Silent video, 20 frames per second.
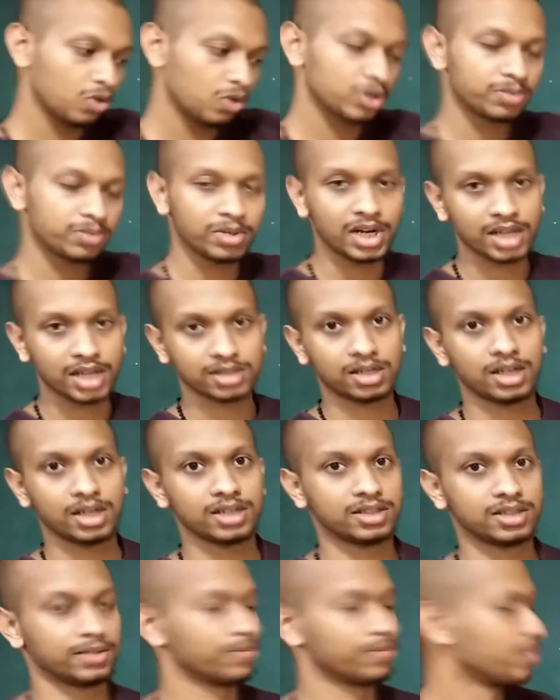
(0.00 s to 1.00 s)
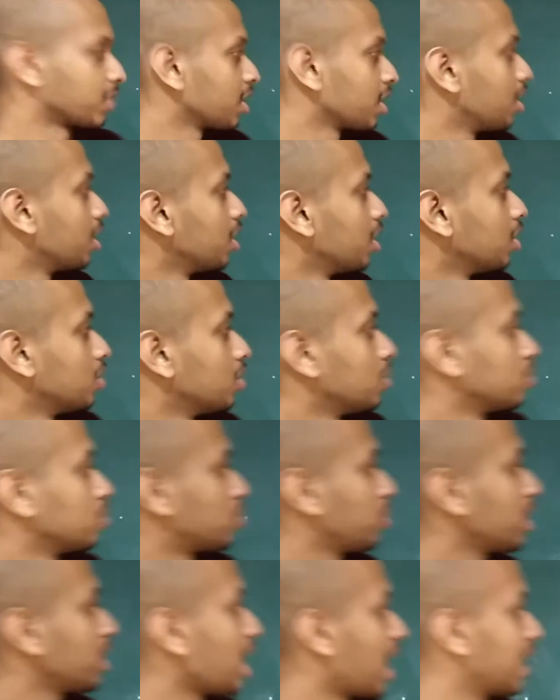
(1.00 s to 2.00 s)
and low speed acceleration.
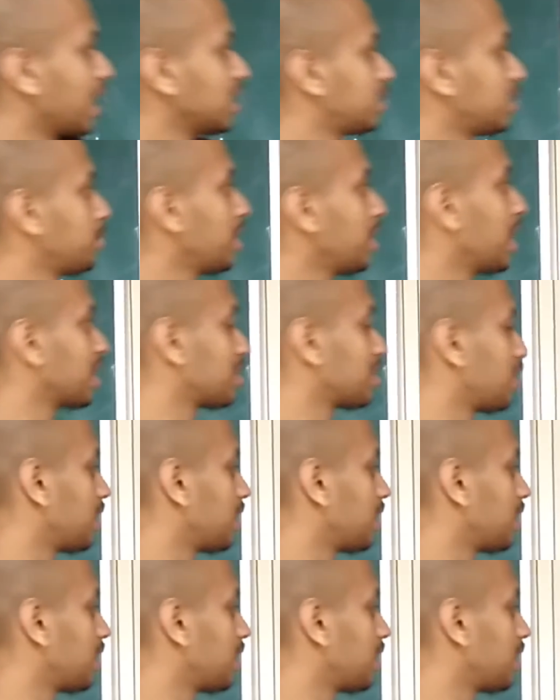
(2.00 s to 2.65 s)
So in high speed